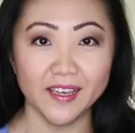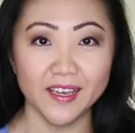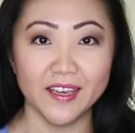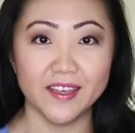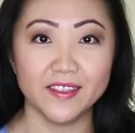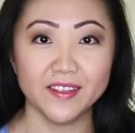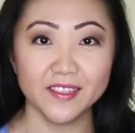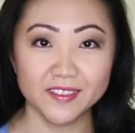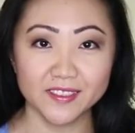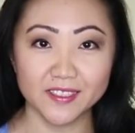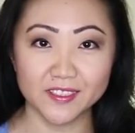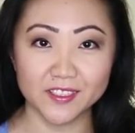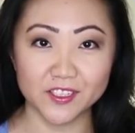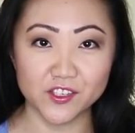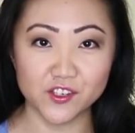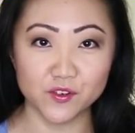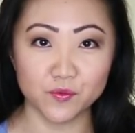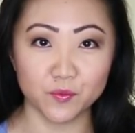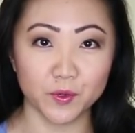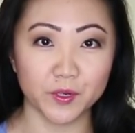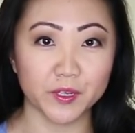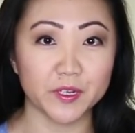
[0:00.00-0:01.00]
In this
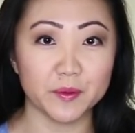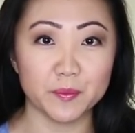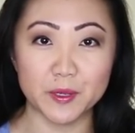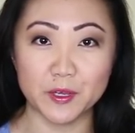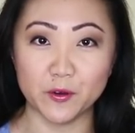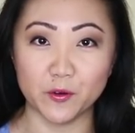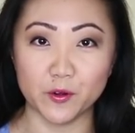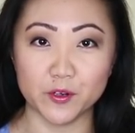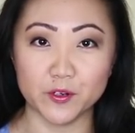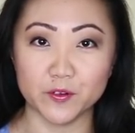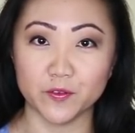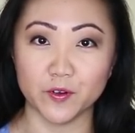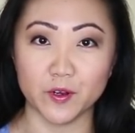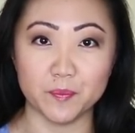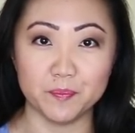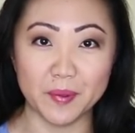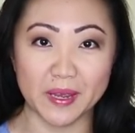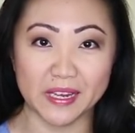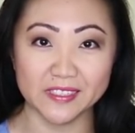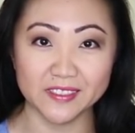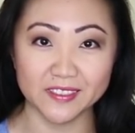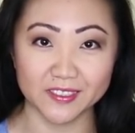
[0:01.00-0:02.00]
edition, we're going to be going over a
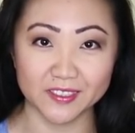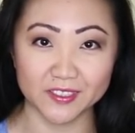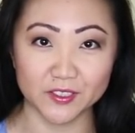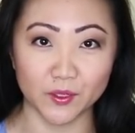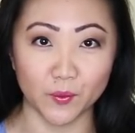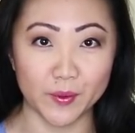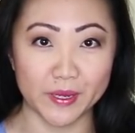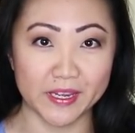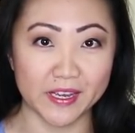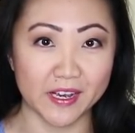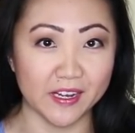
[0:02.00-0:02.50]
basic sewing